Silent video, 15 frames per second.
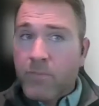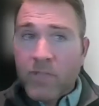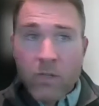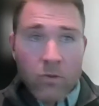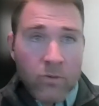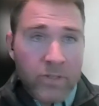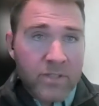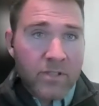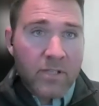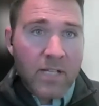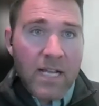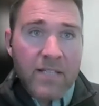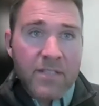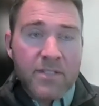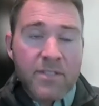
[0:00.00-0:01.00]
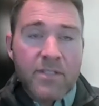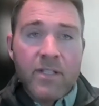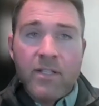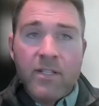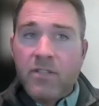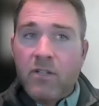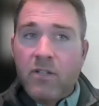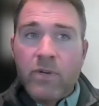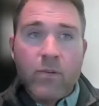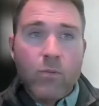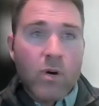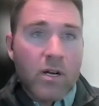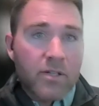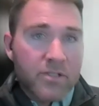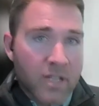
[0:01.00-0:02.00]
co-crystallized, and it's already
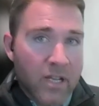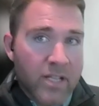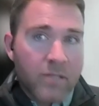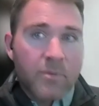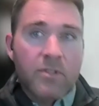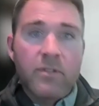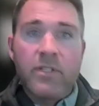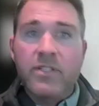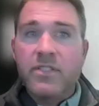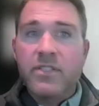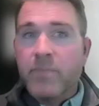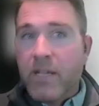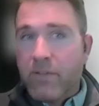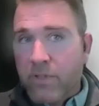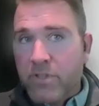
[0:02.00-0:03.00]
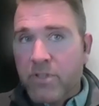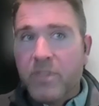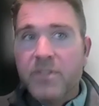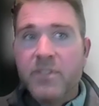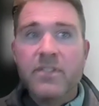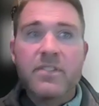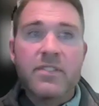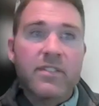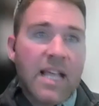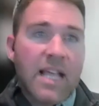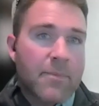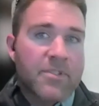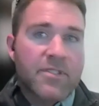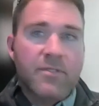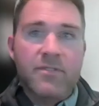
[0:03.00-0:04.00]
water soluble, and it's in beverages, and it's in
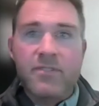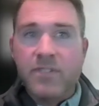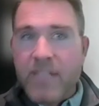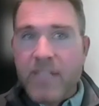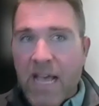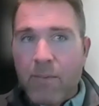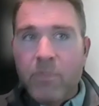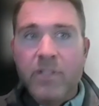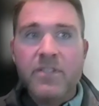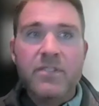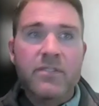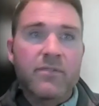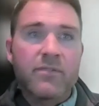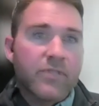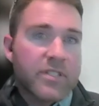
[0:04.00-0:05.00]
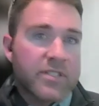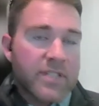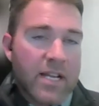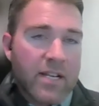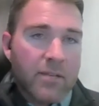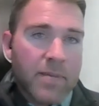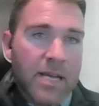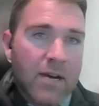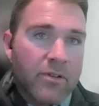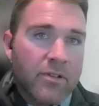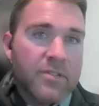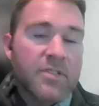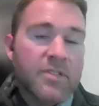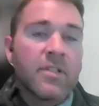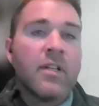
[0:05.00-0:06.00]
capsules and tablets and freestanding
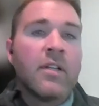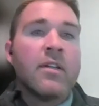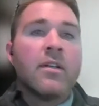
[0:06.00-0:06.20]
powders.